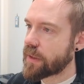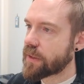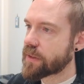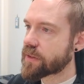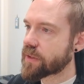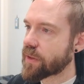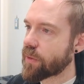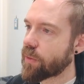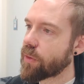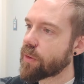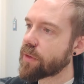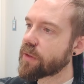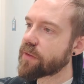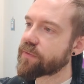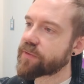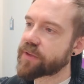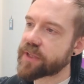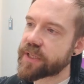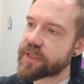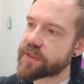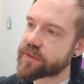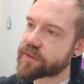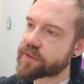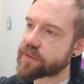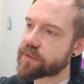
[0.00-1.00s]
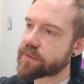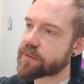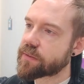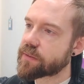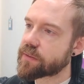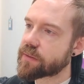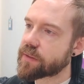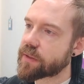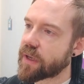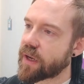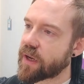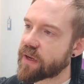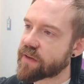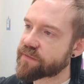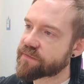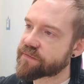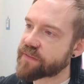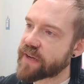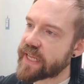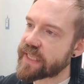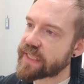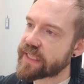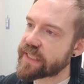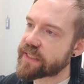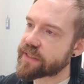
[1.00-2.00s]
So all of these are
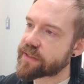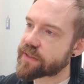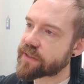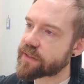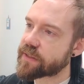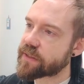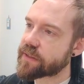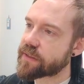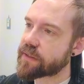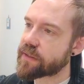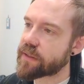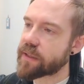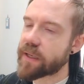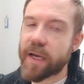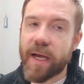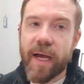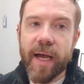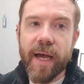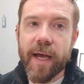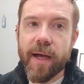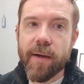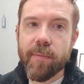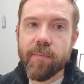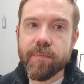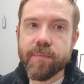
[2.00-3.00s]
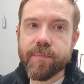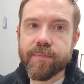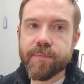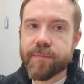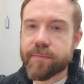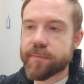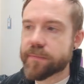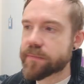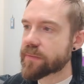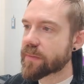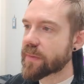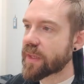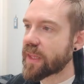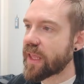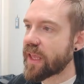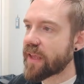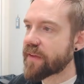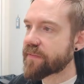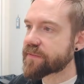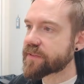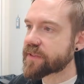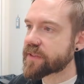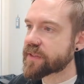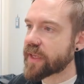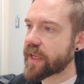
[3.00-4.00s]
valid
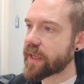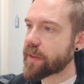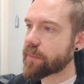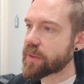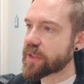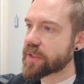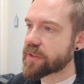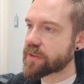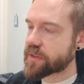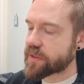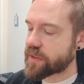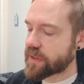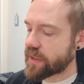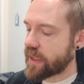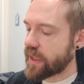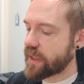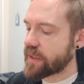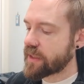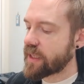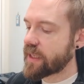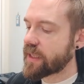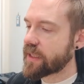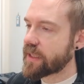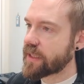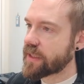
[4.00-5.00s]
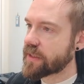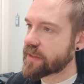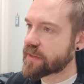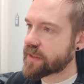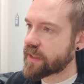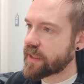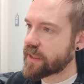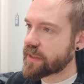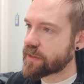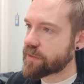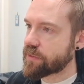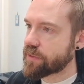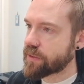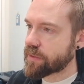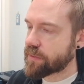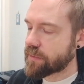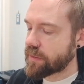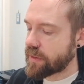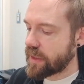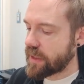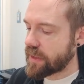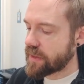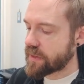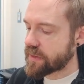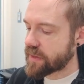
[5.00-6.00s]
if statements, and then instead you would,
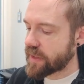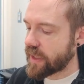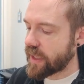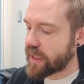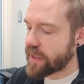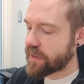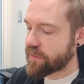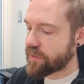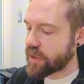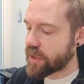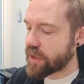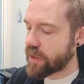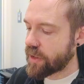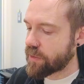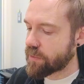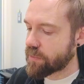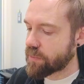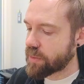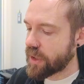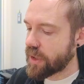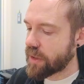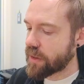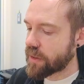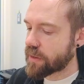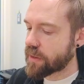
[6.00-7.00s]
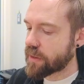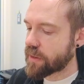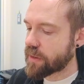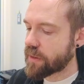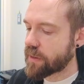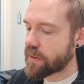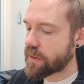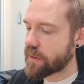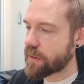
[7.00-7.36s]
inside of a code block,